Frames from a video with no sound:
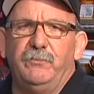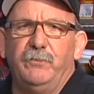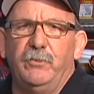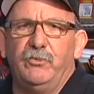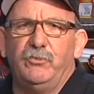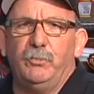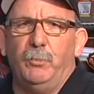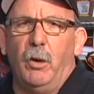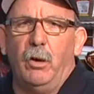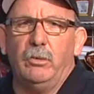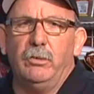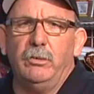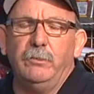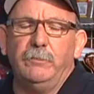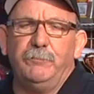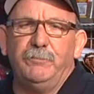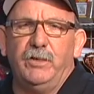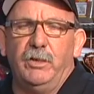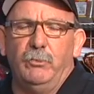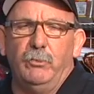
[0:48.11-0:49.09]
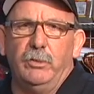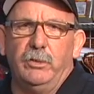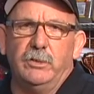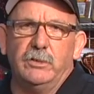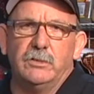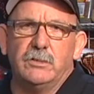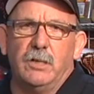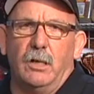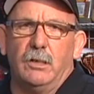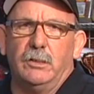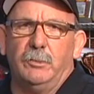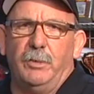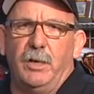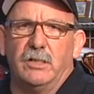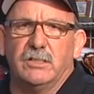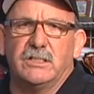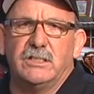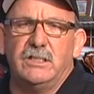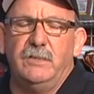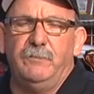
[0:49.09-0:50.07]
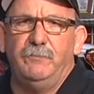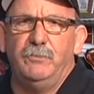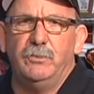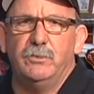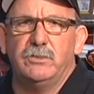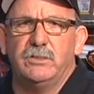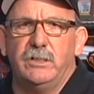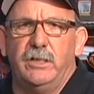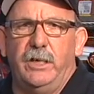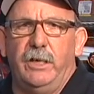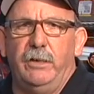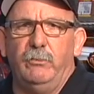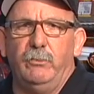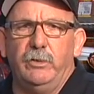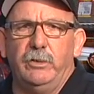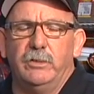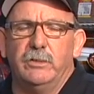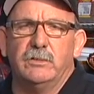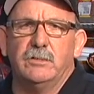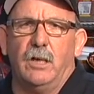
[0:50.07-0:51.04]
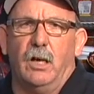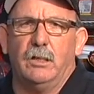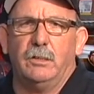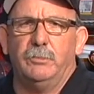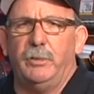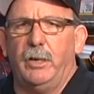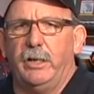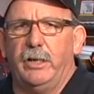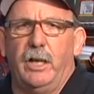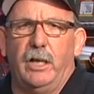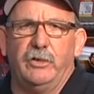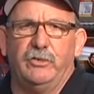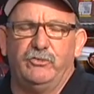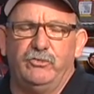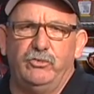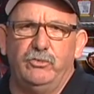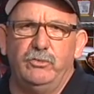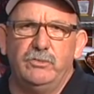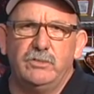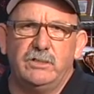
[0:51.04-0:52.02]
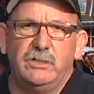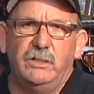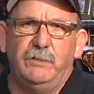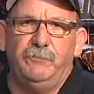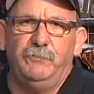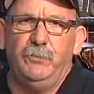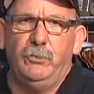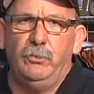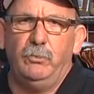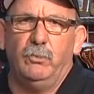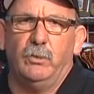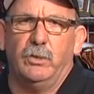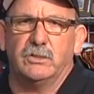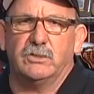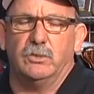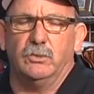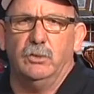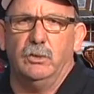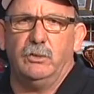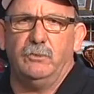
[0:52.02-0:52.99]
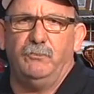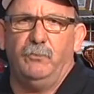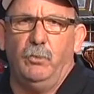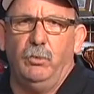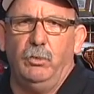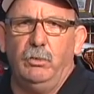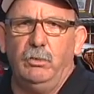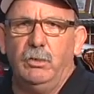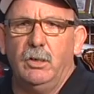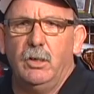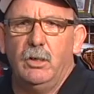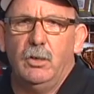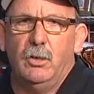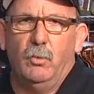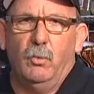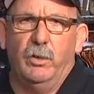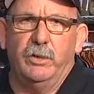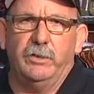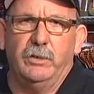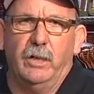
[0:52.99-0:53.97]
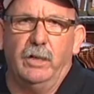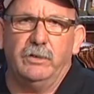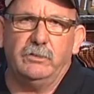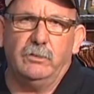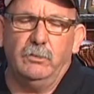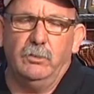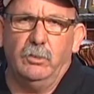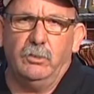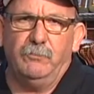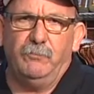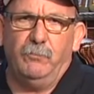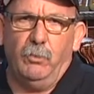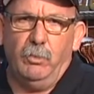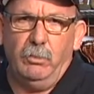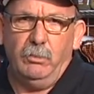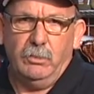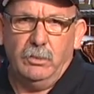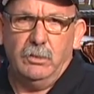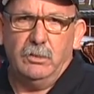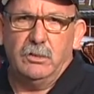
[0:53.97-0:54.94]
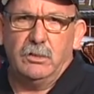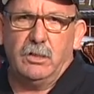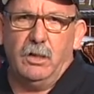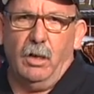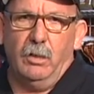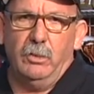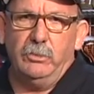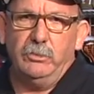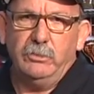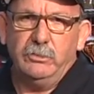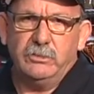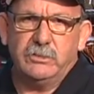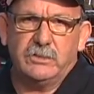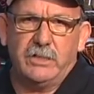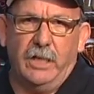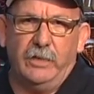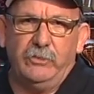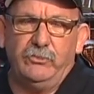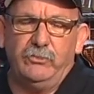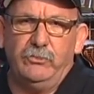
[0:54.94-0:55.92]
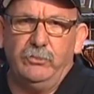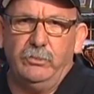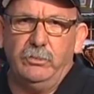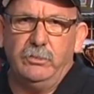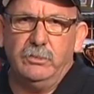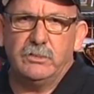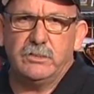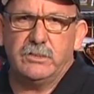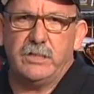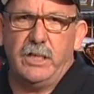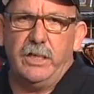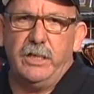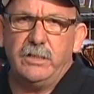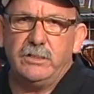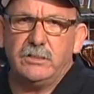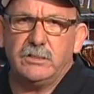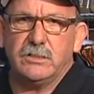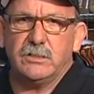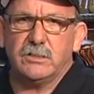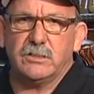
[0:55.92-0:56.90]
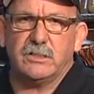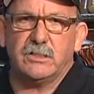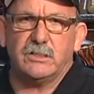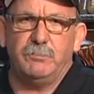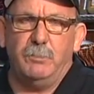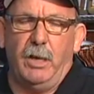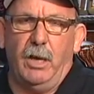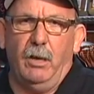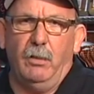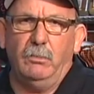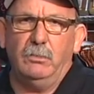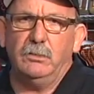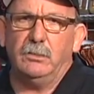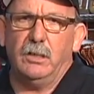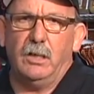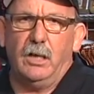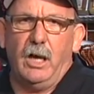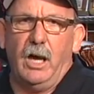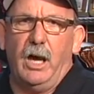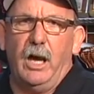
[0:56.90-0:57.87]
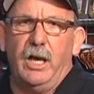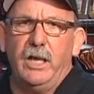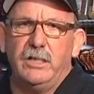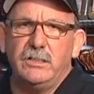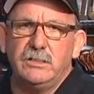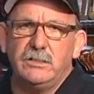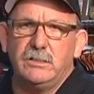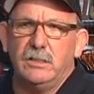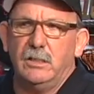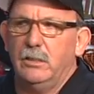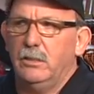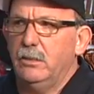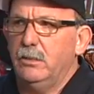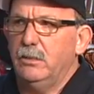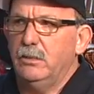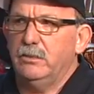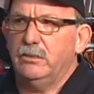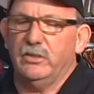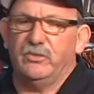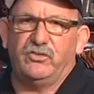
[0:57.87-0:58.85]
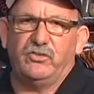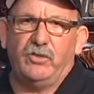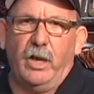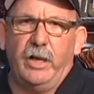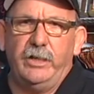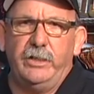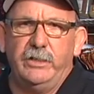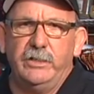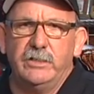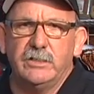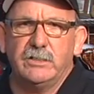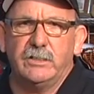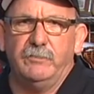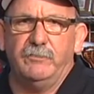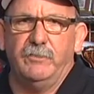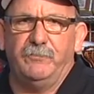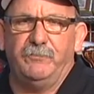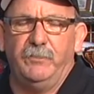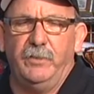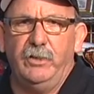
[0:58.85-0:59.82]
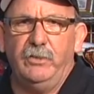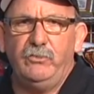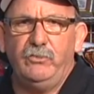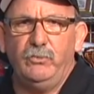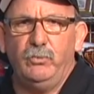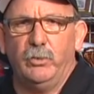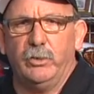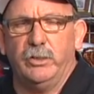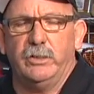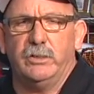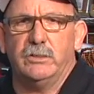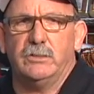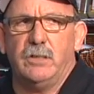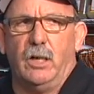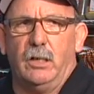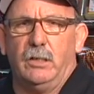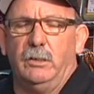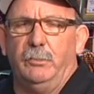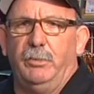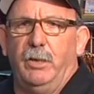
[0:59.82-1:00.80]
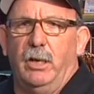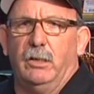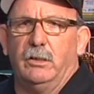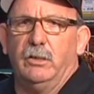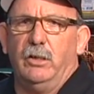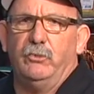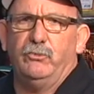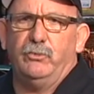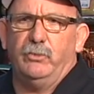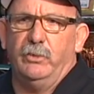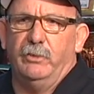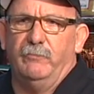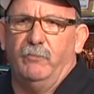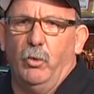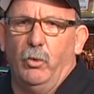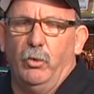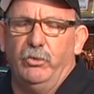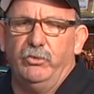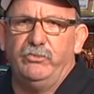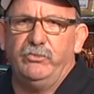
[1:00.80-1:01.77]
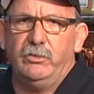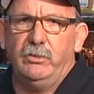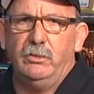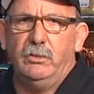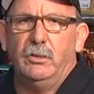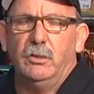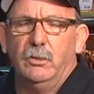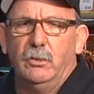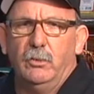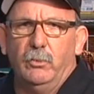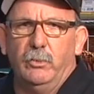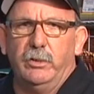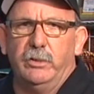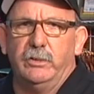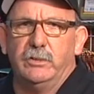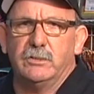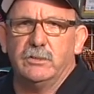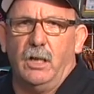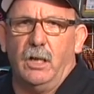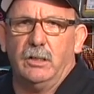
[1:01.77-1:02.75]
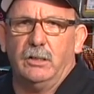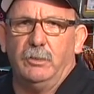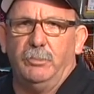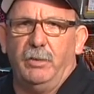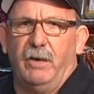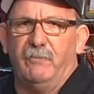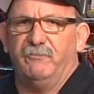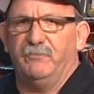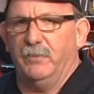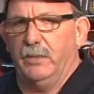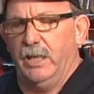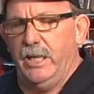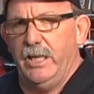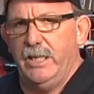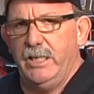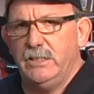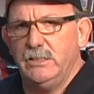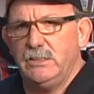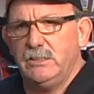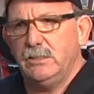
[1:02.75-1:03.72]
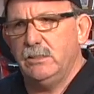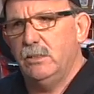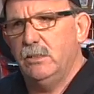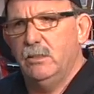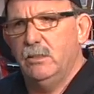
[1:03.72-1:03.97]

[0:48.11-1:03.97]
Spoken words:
fishmonger, and we're going to talk about seafood today. We're going to talk about how to choose seafood, what to look for, what not to look for, color, texture, taste, smell, eyes, the shininess of a fish. We're going to talk about country of origin. We're going to talk about fillets,